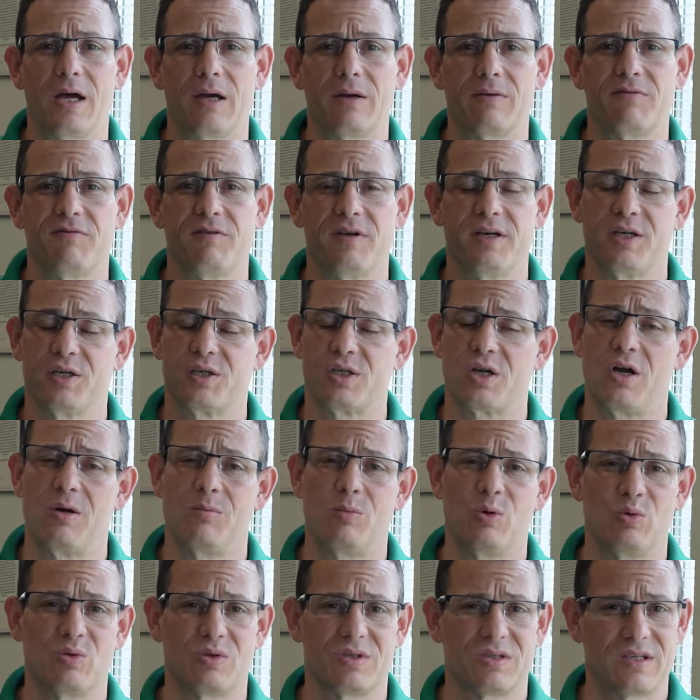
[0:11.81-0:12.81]
Finished
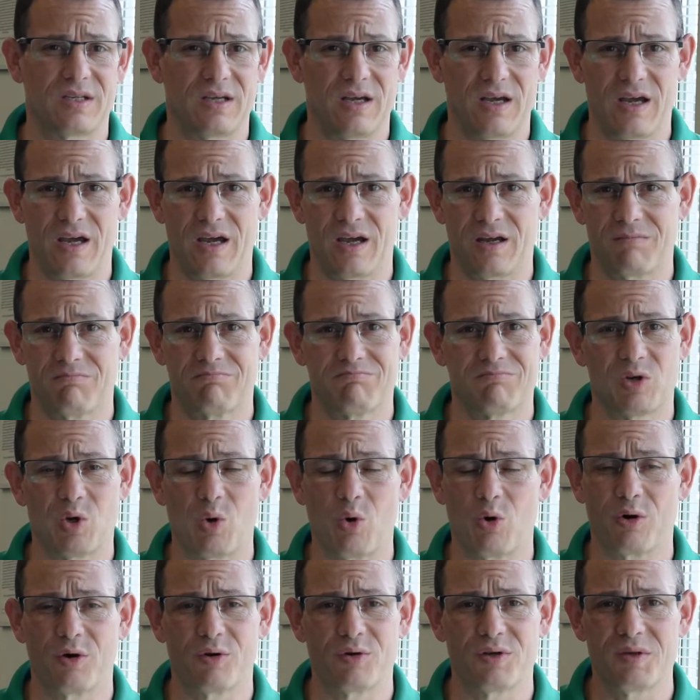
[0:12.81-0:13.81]
almost a
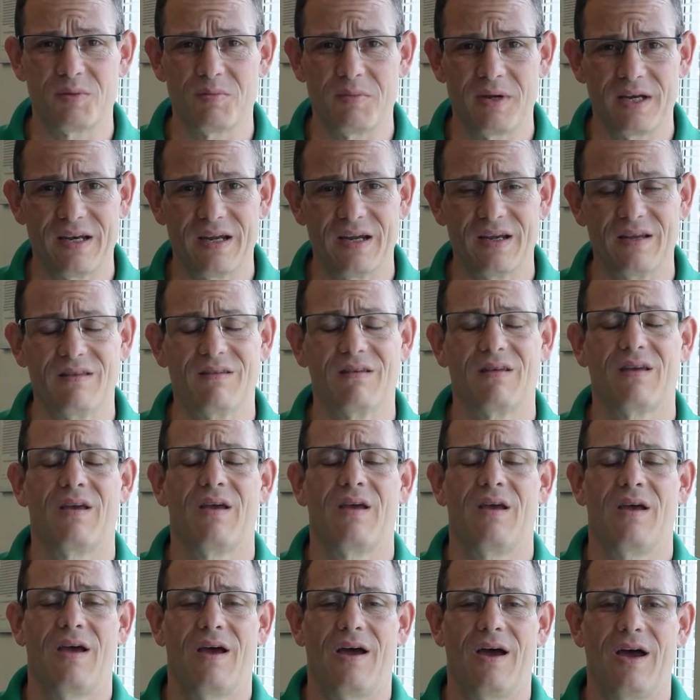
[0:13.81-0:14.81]
quarter to midnight.
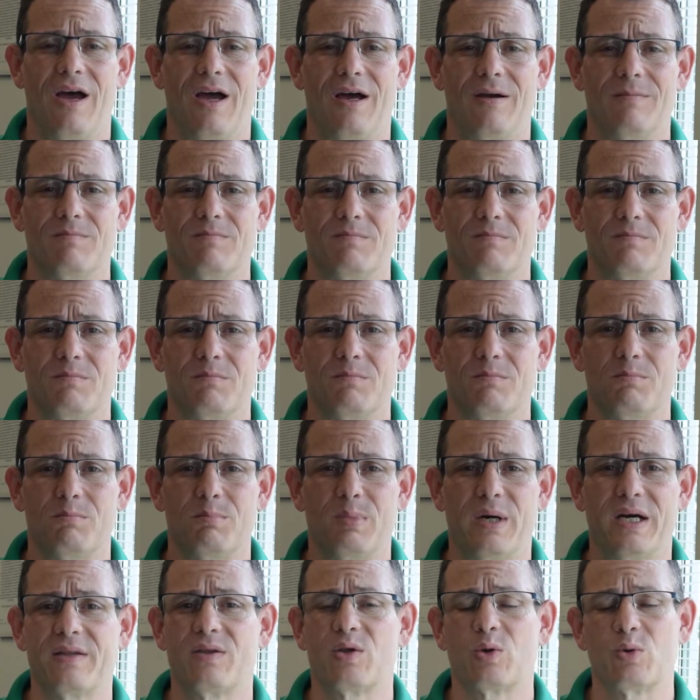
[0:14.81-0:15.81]

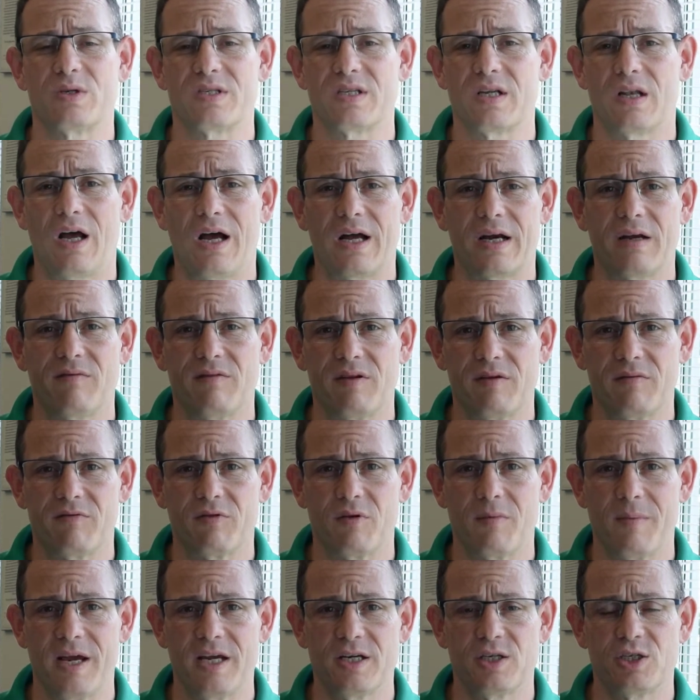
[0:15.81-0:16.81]
But there was a lot of
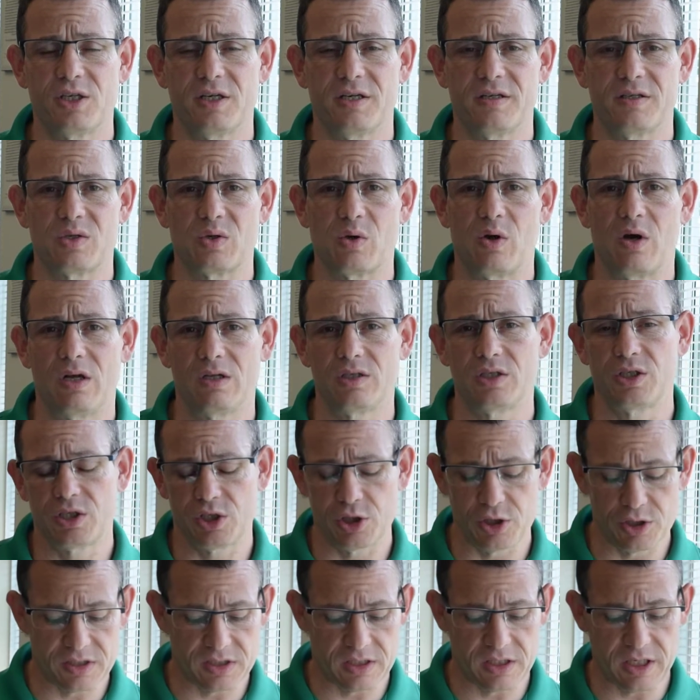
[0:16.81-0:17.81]
information, so I'll
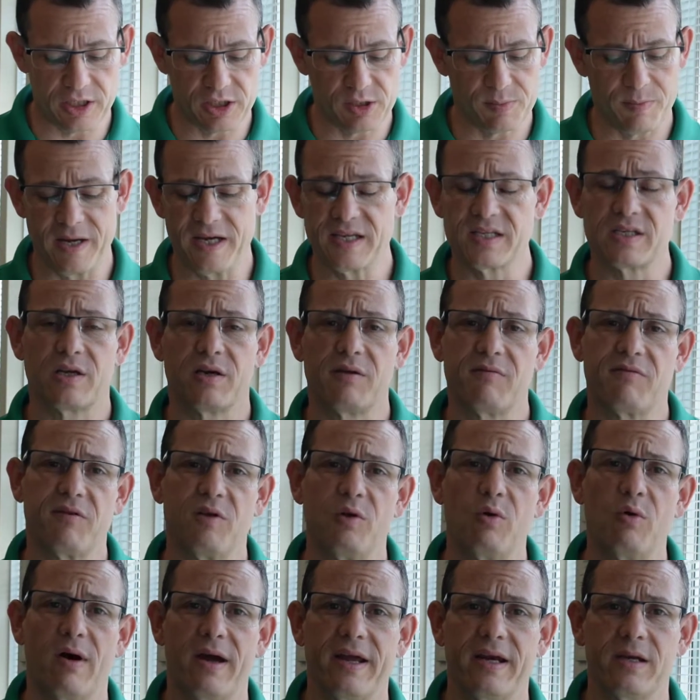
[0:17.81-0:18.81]
just touch base on a
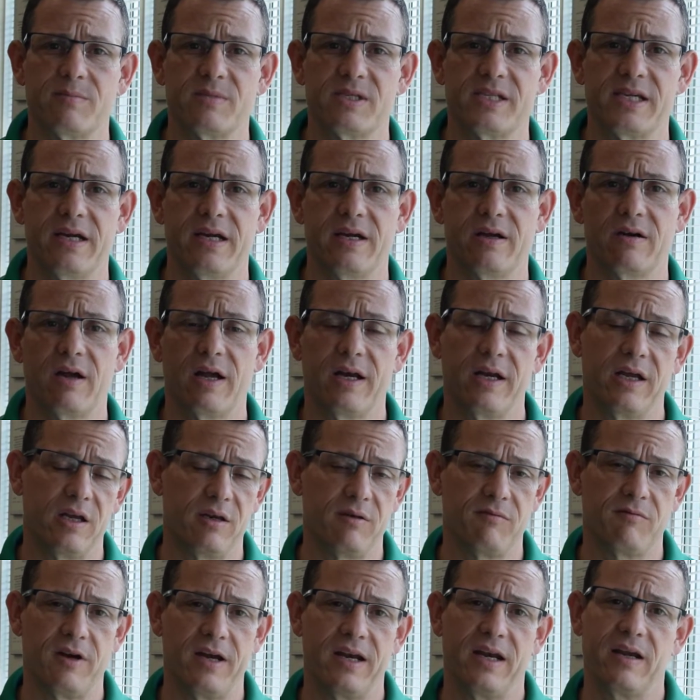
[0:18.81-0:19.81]
few items here, and I
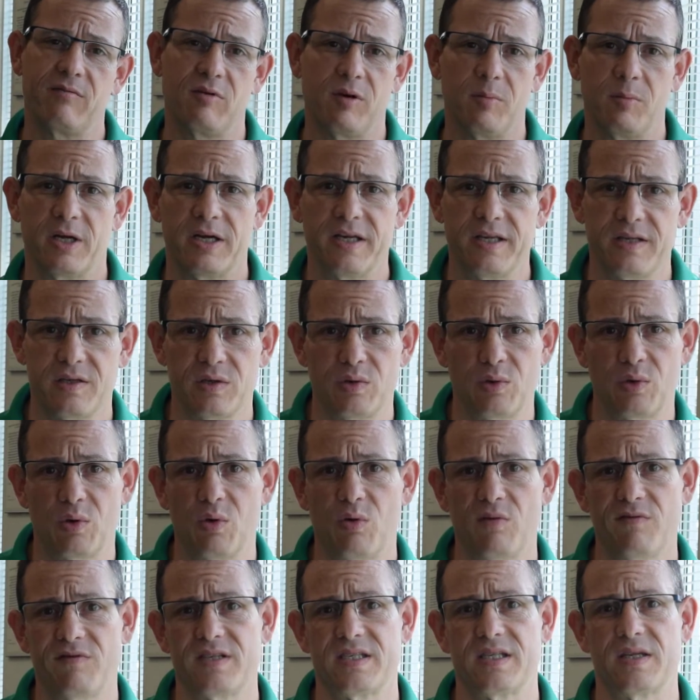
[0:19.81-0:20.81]
invite everybody to
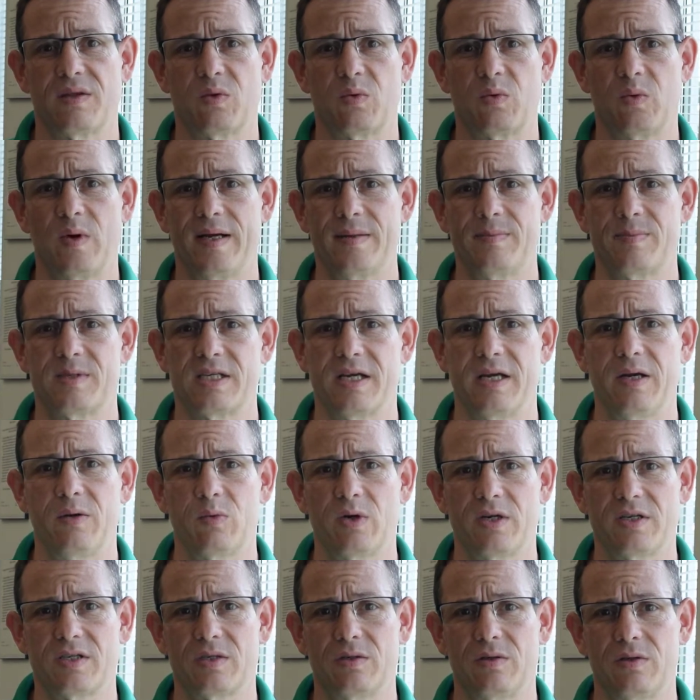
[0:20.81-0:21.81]
go visit the website
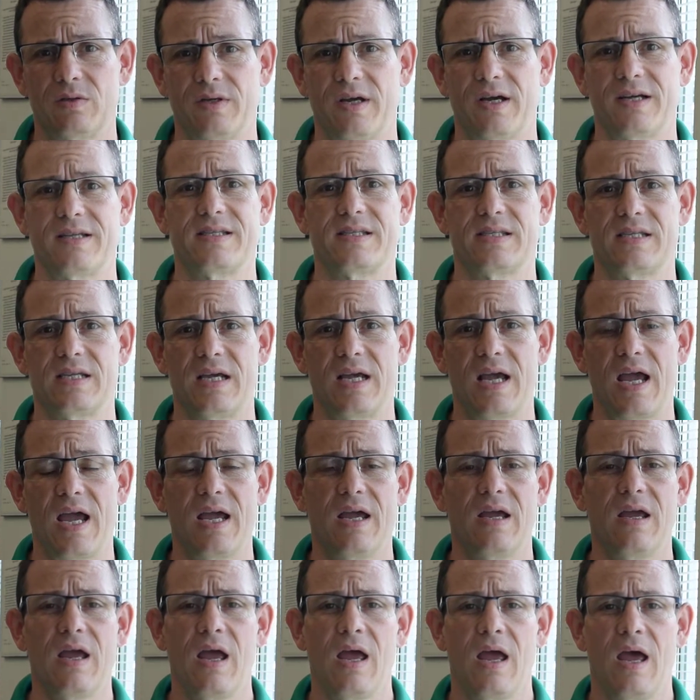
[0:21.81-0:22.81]

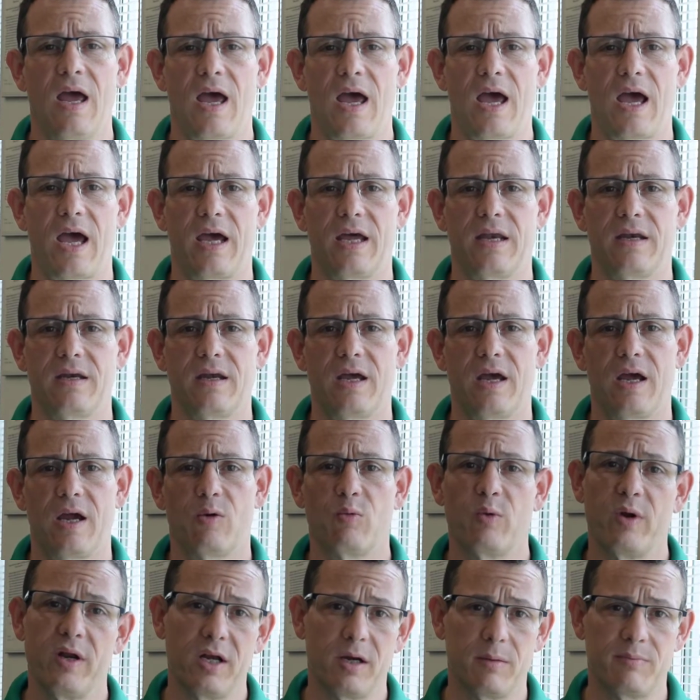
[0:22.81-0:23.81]
russell.ca
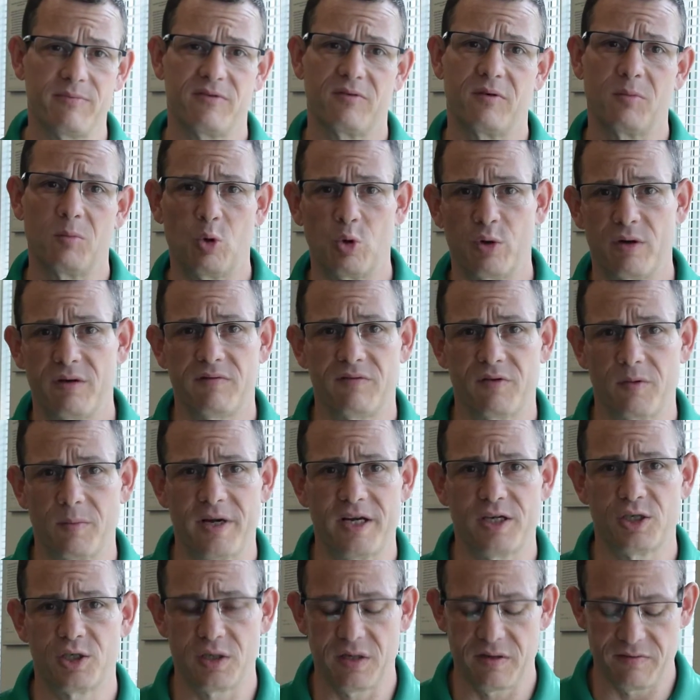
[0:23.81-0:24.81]
and read up for more
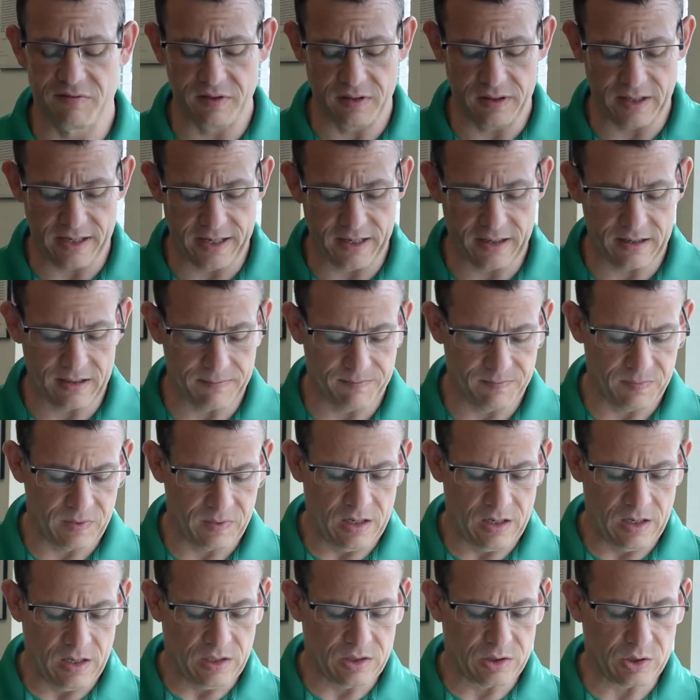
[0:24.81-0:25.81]
information if you like.
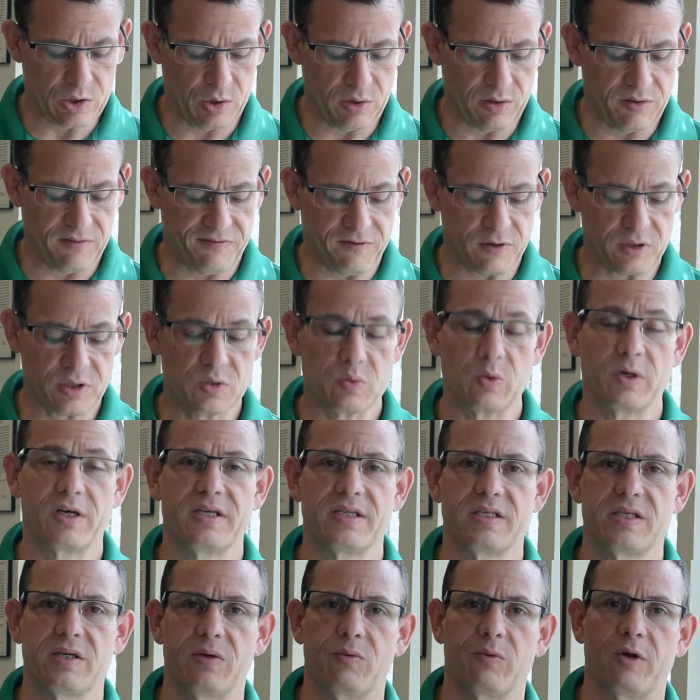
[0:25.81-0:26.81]
So the first one
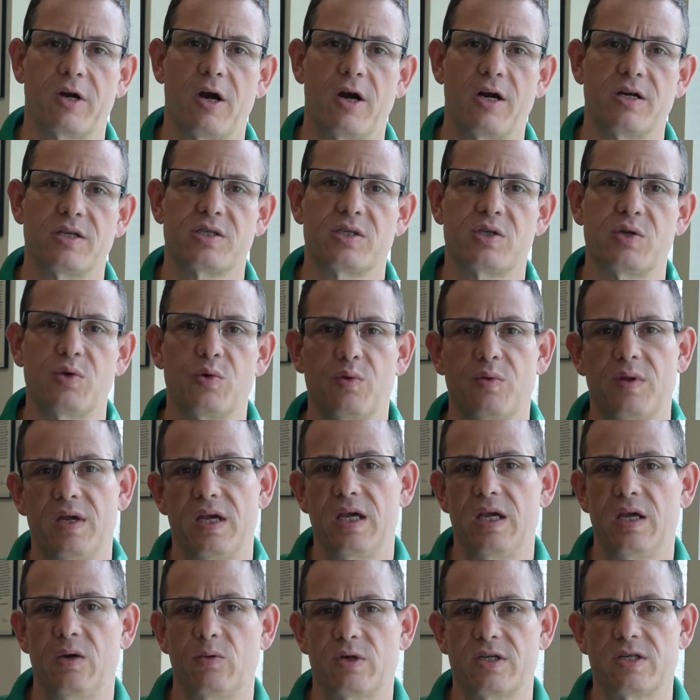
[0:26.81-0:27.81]
is in regards to
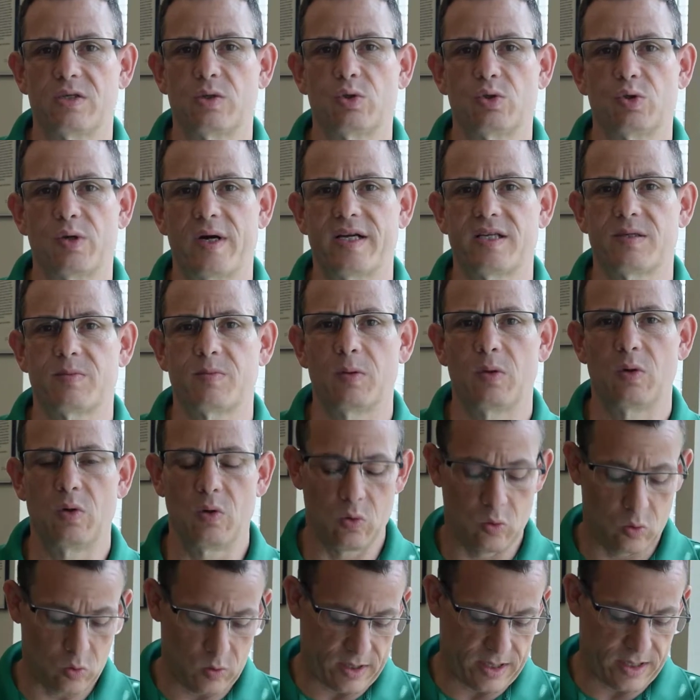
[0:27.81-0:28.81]
the Russell
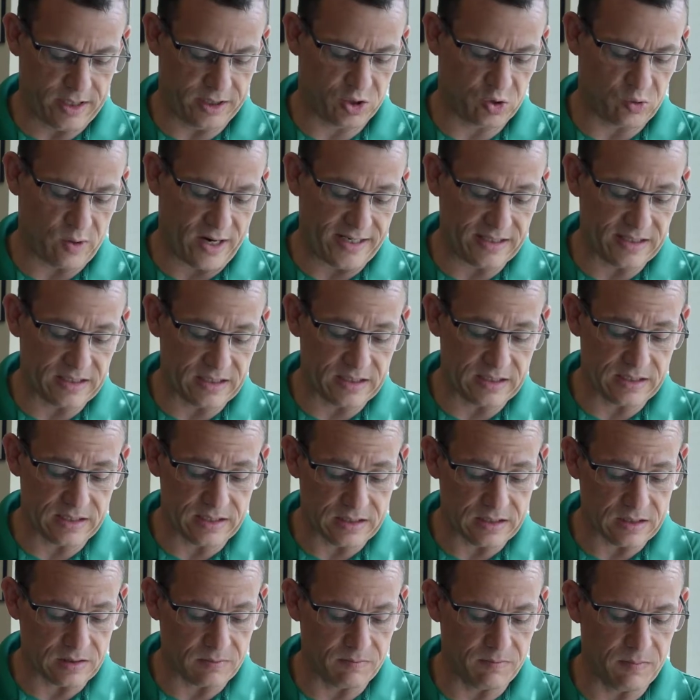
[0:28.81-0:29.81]
Transpo transit
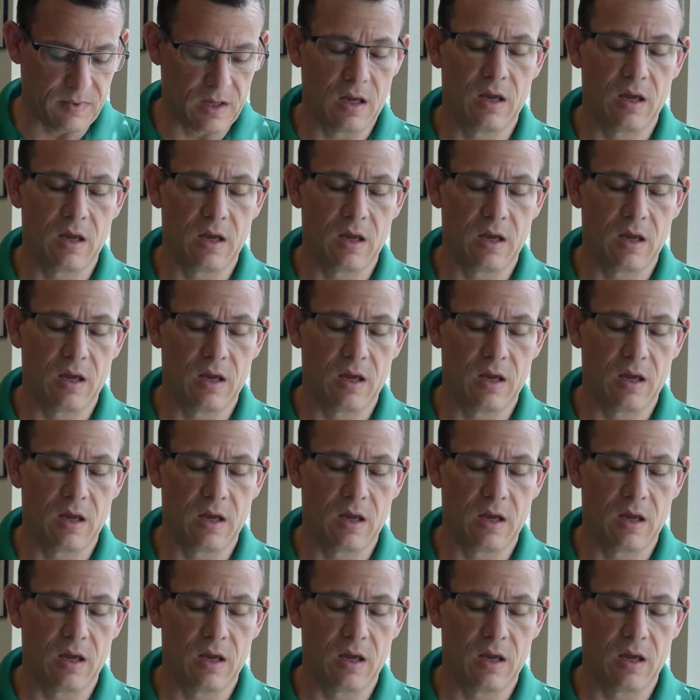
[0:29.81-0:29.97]
system.